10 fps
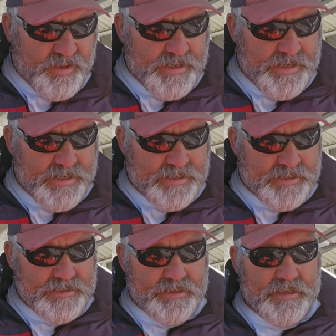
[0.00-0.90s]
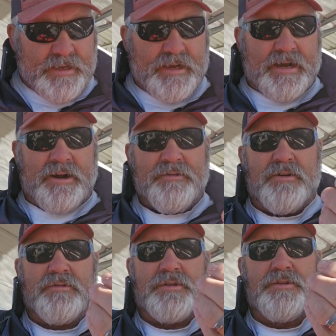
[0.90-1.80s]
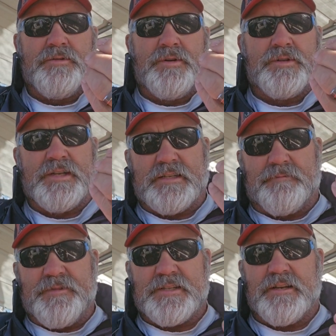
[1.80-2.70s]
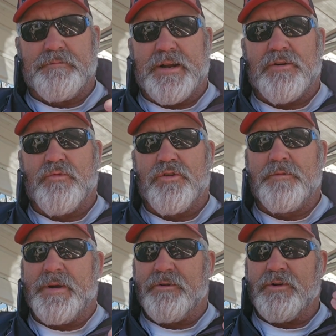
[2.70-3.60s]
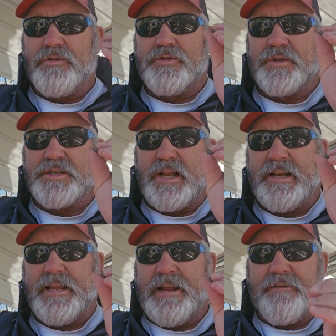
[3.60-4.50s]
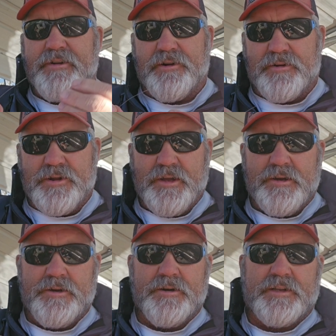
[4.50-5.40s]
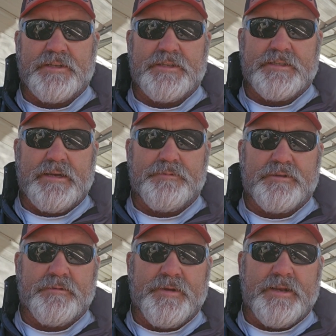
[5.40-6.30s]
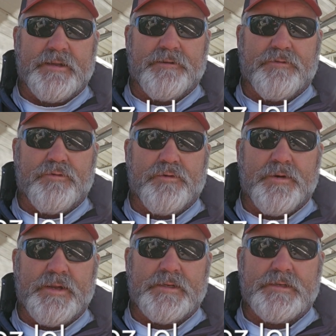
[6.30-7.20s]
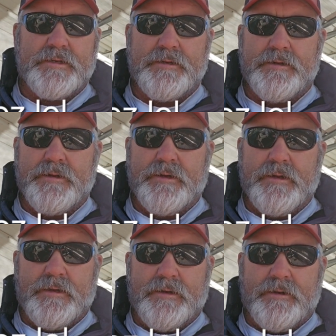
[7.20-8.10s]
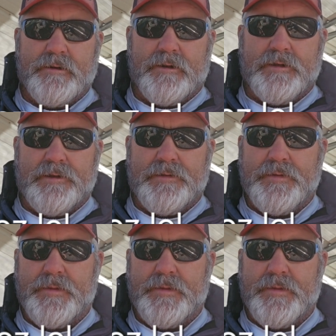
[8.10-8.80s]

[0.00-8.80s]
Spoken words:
And I'll go to, since I'm fishing a bigger worm, I'll go to a slightly heavier hook. This just happens to be like a 1/4 inch little